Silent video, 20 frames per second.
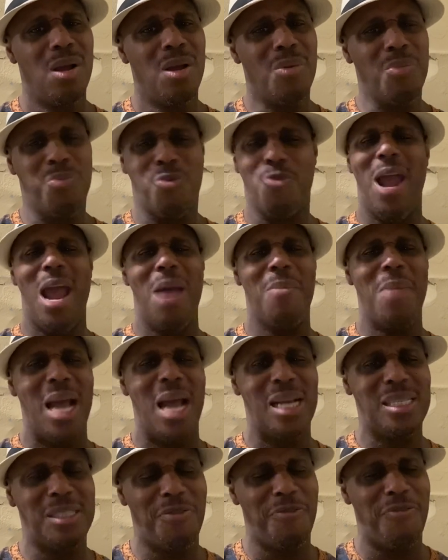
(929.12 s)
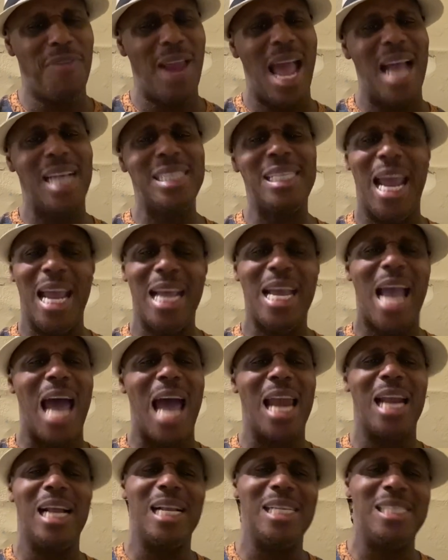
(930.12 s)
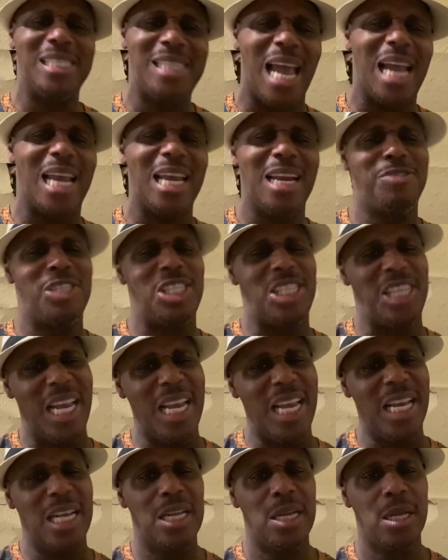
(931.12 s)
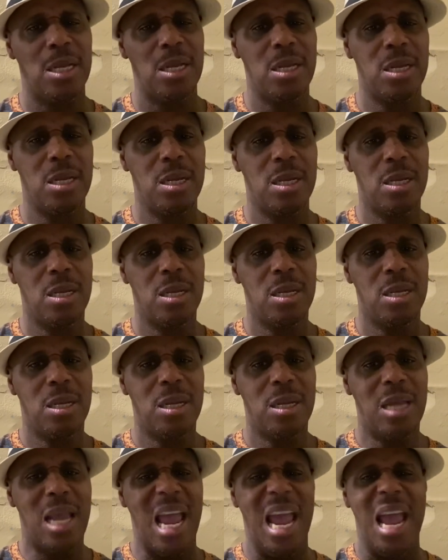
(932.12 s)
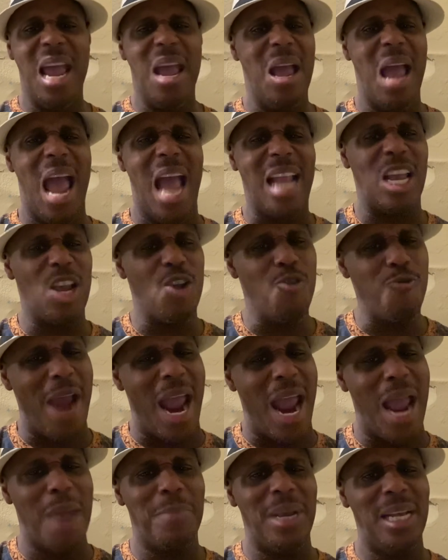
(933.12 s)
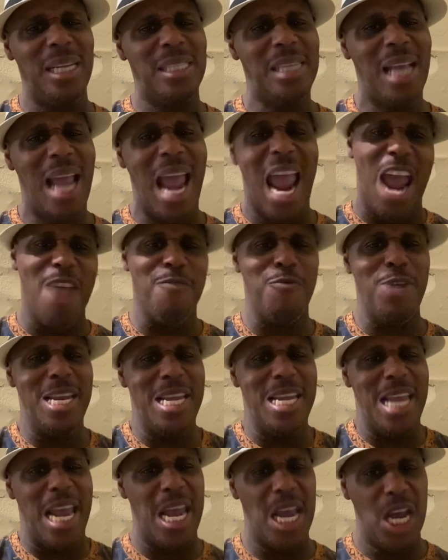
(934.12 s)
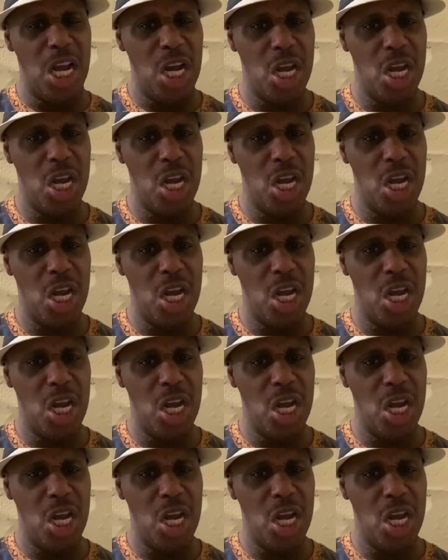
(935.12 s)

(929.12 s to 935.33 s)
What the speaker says: Grandmaster Flash ain't got an executive seat at the Grammys every year?